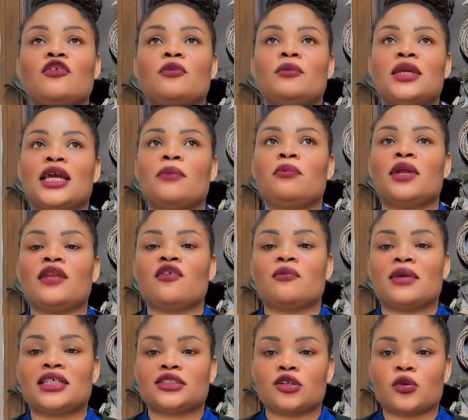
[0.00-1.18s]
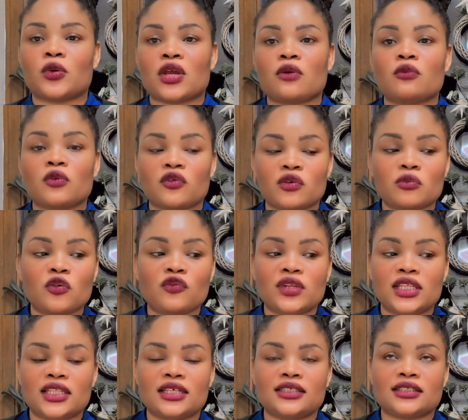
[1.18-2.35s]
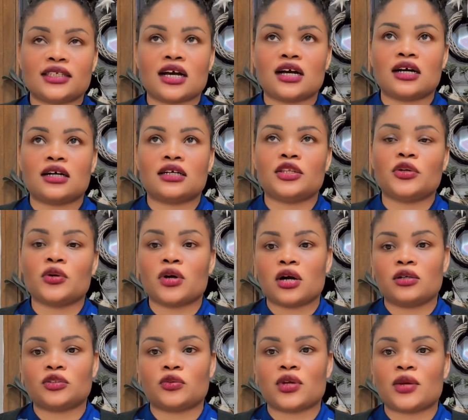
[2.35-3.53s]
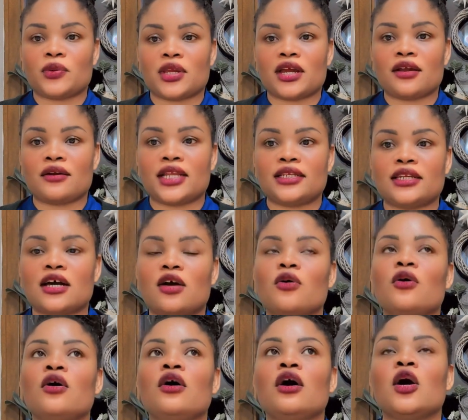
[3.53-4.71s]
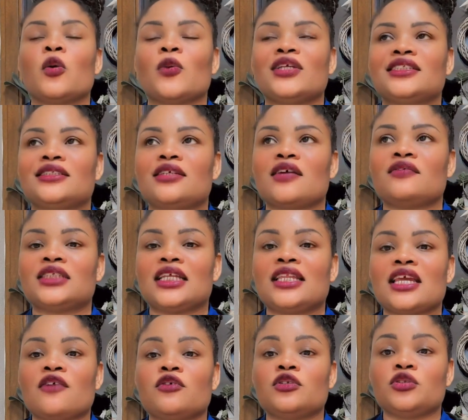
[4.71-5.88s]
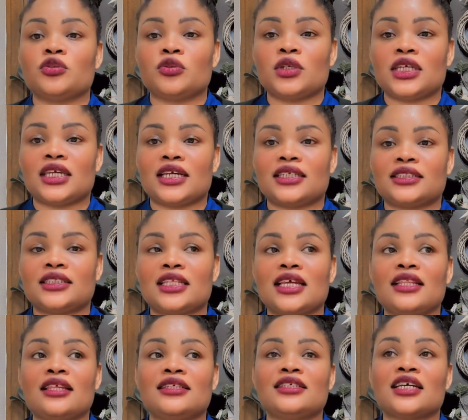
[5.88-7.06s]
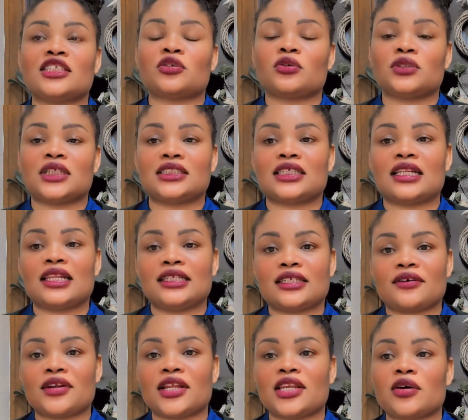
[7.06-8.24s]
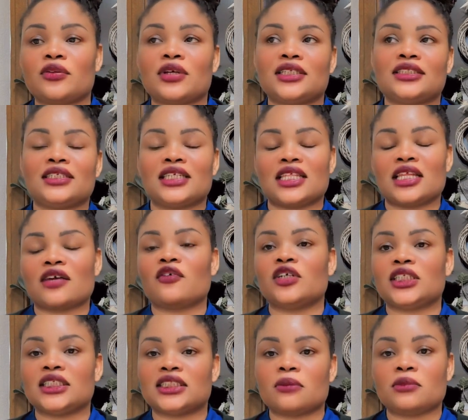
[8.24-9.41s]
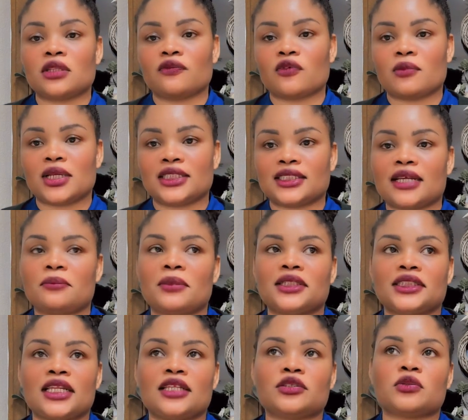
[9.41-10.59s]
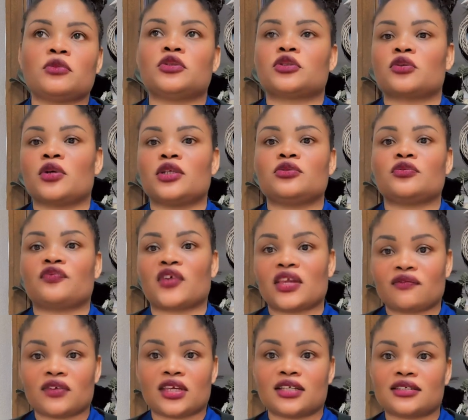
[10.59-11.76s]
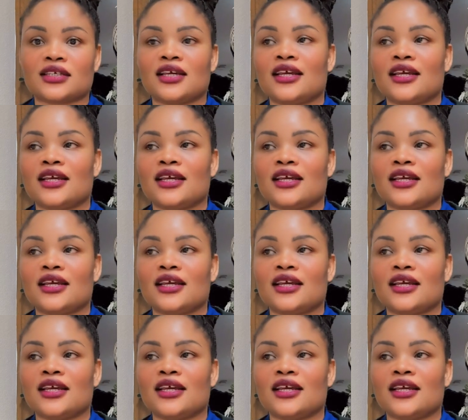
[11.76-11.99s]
for me, I applied for my son when we moved in this new house where we are right now. We have stayed here for 2 years. Then they just wrote us a letter right now that they've gotten something for my son. My son is almost going to 5 years